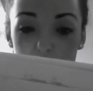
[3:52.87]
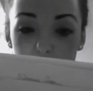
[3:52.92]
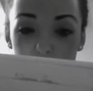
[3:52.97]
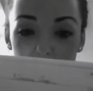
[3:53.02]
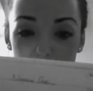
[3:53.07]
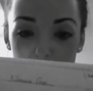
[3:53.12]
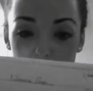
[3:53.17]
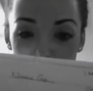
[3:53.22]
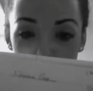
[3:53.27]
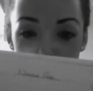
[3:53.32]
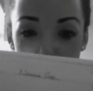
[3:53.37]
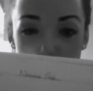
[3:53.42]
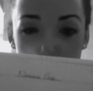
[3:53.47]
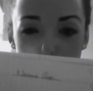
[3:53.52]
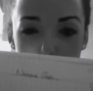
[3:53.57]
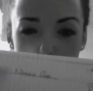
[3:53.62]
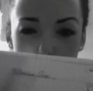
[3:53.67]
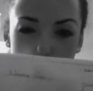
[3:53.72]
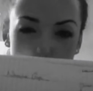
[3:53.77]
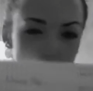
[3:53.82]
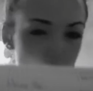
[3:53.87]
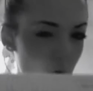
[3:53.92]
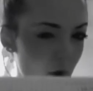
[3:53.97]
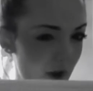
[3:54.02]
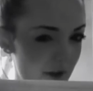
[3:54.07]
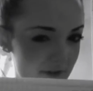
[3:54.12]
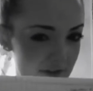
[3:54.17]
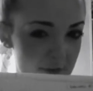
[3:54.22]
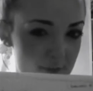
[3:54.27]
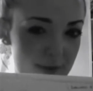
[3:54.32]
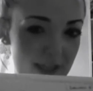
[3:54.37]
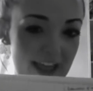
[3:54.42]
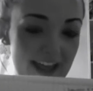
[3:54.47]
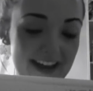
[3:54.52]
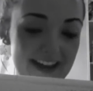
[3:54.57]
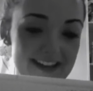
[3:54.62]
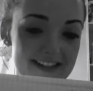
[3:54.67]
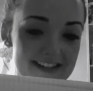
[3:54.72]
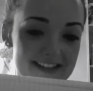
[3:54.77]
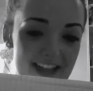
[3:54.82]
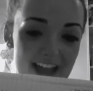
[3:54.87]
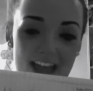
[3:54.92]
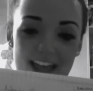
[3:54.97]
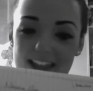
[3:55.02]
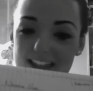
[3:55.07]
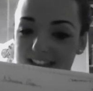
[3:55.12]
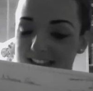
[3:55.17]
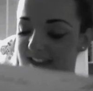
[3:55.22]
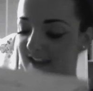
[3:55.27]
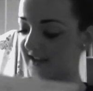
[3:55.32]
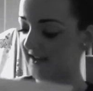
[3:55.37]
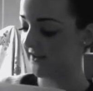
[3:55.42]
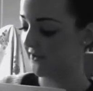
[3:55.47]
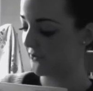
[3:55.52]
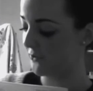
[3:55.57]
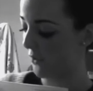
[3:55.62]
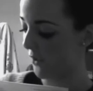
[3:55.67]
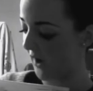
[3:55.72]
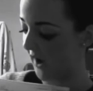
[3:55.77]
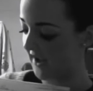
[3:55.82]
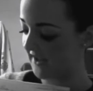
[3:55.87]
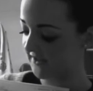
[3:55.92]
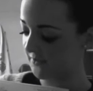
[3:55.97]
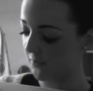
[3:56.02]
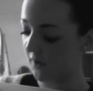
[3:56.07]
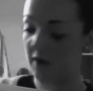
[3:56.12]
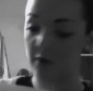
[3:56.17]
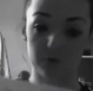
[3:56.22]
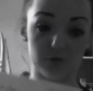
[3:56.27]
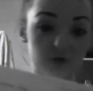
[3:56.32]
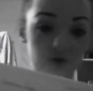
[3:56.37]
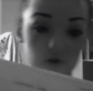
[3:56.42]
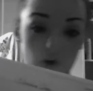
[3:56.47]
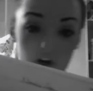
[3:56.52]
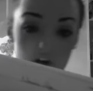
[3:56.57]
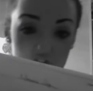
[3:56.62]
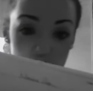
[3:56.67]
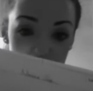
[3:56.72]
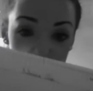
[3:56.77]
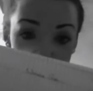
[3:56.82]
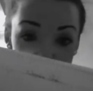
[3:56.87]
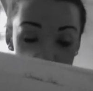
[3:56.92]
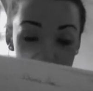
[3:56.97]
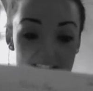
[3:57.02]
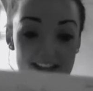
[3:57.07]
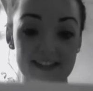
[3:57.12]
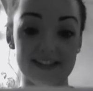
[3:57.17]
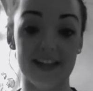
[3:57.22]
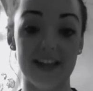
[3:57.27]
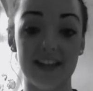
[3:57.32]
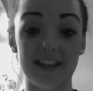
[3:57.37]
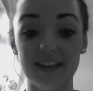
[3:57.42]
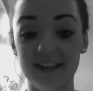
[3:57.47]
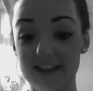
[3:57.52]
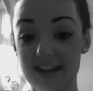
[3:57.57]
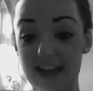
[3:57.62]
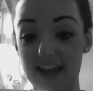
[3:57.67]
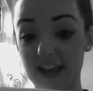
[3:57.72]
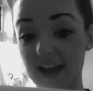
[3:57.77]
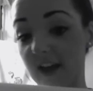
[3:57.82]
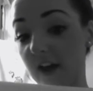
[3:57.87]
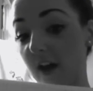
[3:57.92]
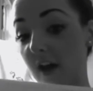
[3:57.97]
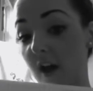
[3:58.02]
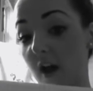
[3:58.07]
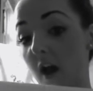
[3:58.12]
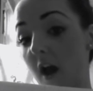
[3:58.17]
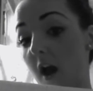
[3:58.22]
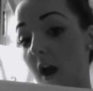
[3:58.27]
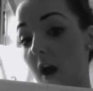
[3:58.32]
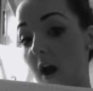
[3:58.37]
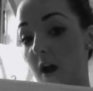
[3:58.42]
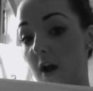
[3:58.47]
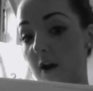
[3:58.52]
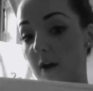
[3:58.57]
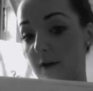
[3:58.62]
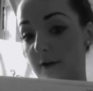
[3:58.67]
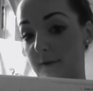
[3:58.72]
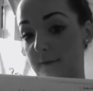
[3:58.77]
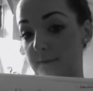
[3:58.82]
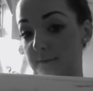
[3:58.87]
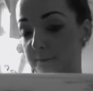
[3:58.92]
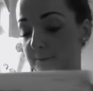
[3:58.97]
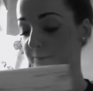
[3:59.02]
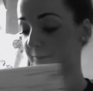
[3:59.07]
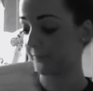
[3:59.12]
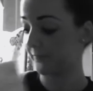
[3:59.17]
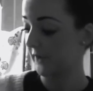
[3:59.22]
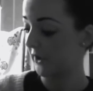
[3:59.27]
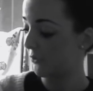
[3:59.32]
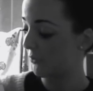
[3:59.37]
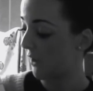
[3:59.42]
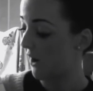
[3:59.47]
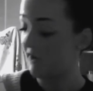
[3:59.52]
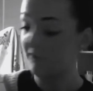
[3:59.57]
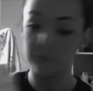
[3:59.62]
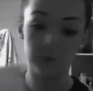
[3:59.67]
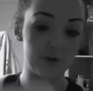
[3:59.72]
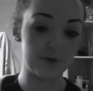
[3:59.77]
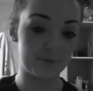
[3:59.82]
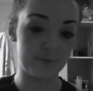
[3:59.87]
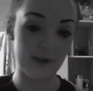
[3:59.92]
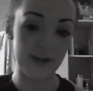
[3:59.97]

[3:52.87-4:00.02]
would be a bit more all over the place and not as well structured as a linear graph would